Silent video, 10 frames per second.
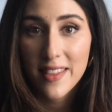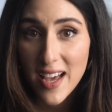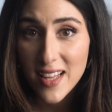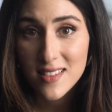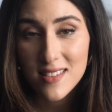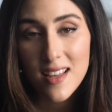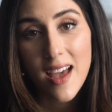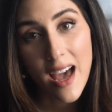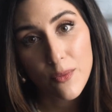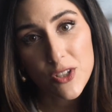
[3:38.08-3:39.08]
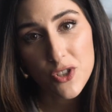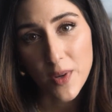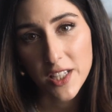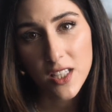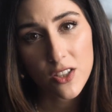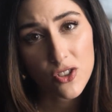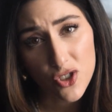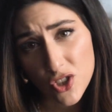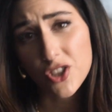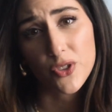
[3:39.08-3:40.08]
and that's how much money
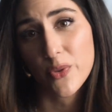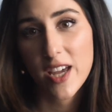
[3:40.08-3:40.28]
should you